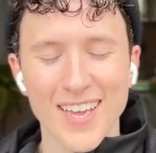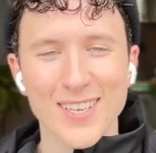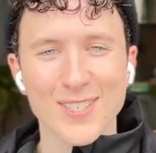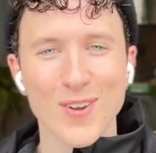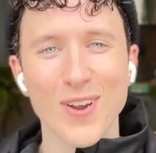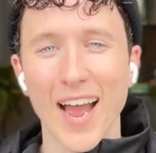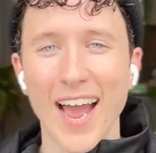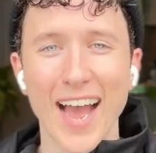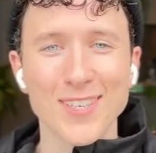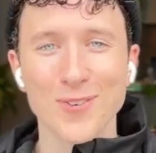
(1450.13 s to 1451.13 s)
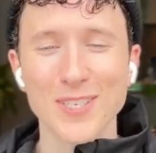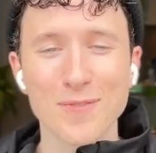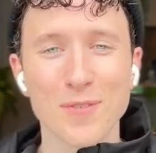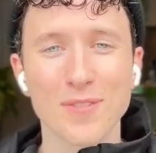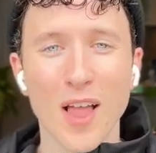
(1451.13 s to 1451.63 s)
So as always, if
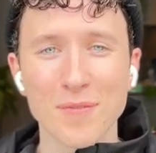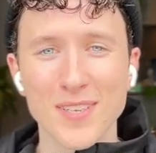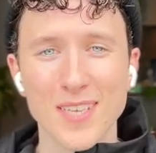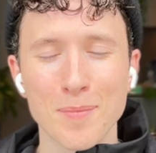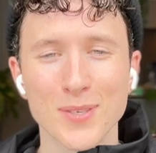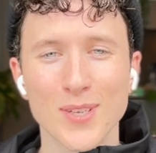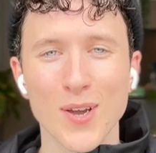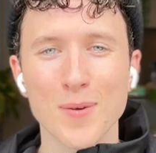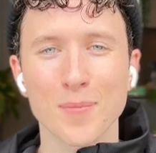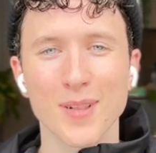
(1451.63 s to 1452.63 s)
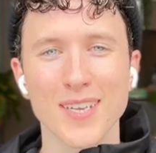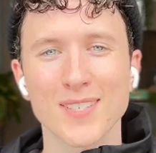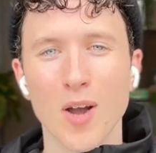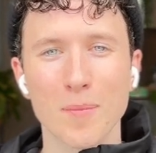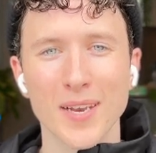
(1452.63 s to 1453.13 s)
you've loved this episode, please
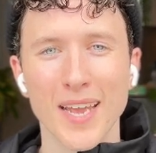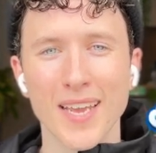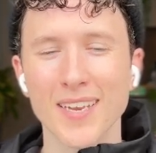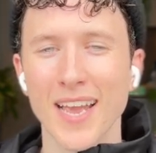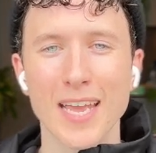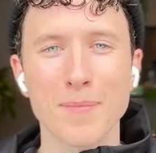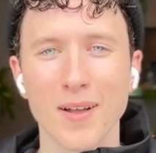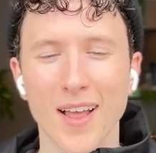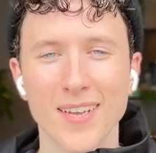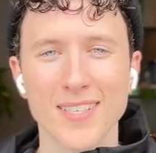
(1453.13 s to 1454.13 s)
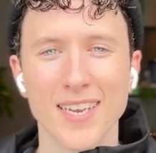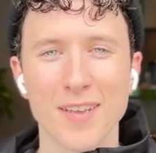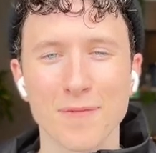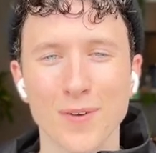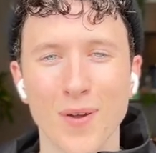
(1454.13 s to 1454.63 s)
comment in, email us at
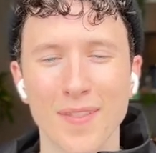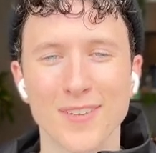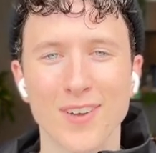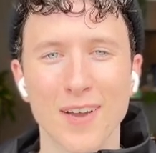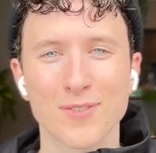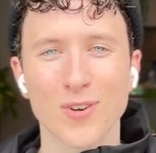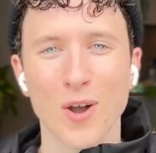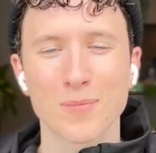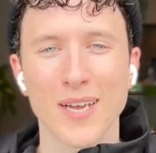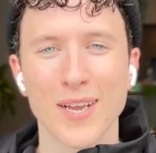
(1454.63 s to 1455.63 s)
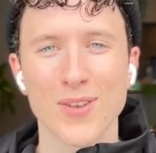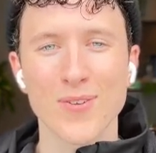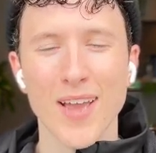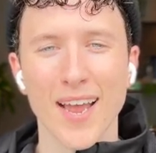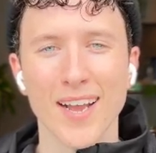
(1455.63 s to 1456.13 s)
info@thedive.com.au,
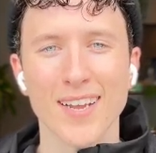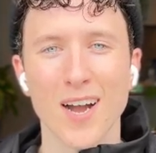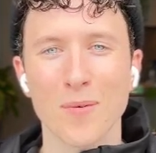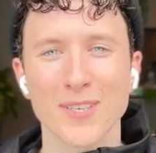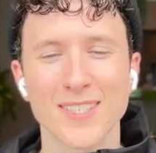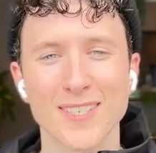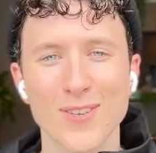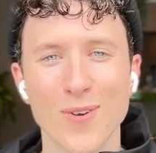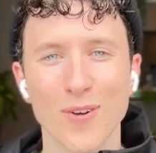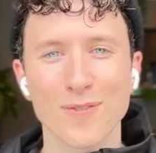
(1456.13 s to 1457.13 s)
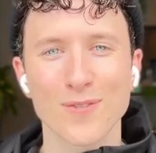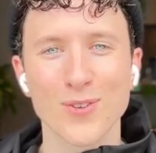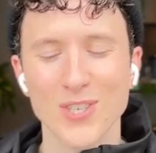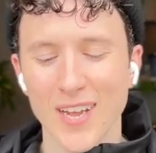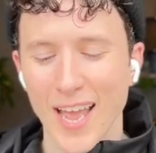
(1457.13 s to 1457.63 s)
and I can't wait to see you on
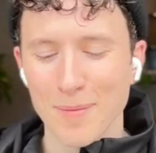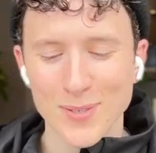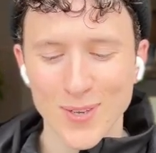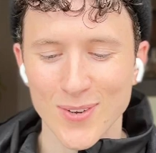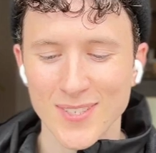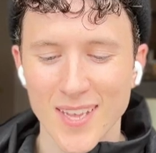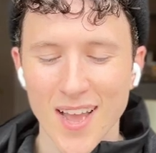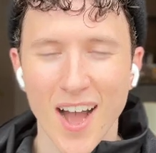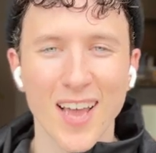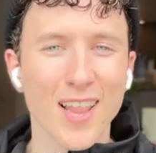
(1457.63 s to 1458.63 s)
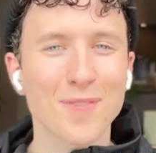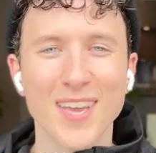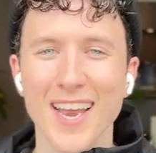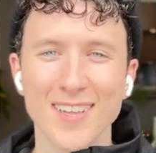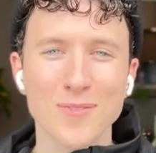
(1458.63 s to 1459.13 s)
future episodes. I love
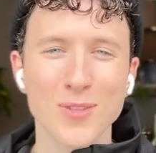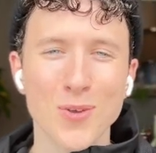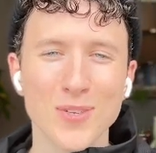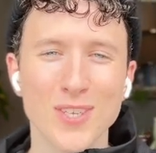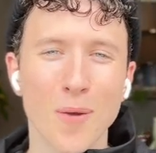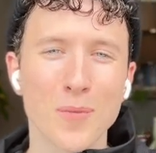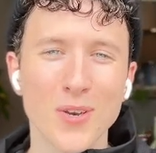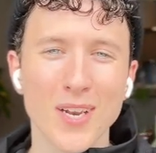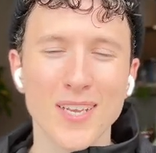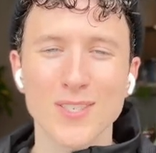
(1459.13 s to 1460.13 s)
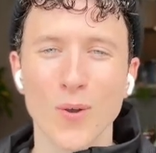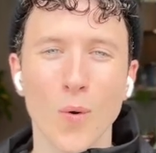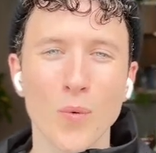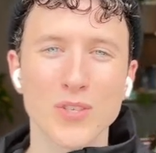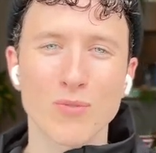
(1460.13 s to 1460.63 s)
connecting with you as a community, so
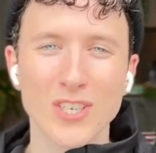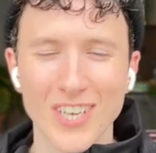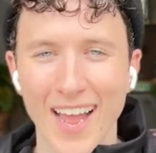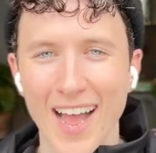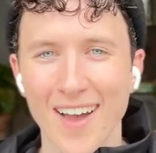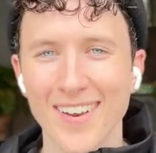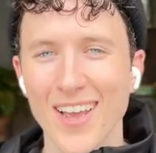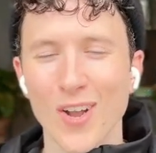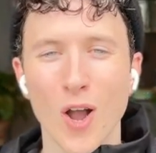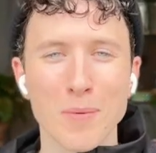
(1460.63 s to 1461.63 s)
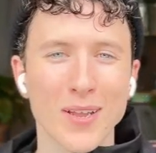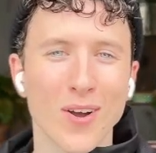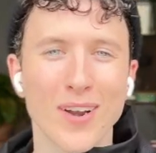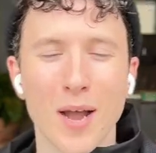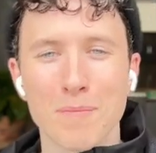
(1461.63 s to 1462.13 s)
always reach out, comment
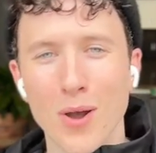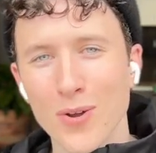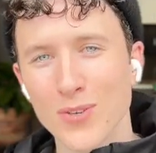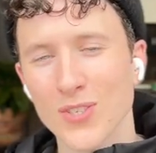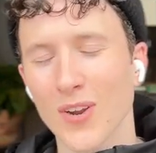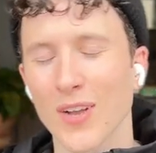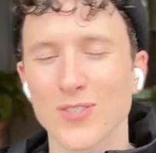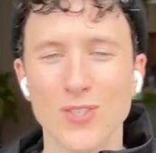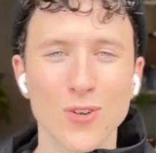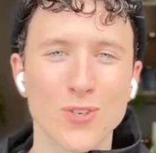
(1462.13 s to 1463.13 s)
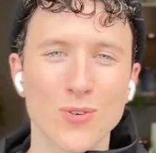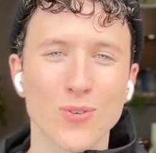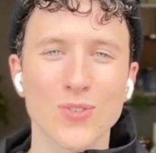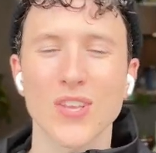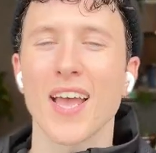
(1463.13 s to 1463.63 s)
on our posts, on our
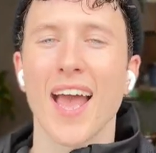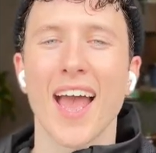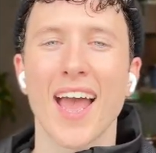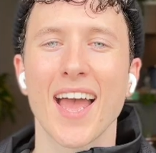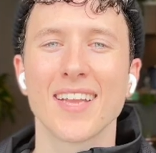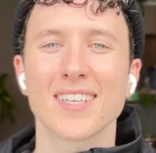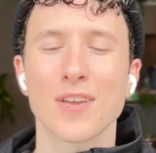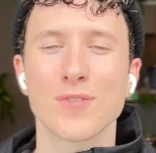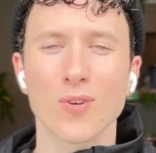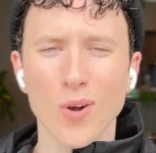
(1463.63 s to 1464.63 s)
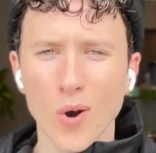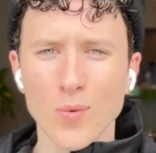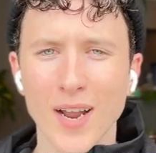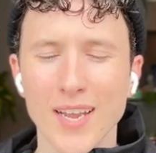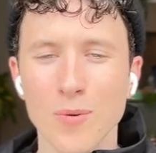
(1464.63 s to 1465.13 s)
socials, and if you're not already,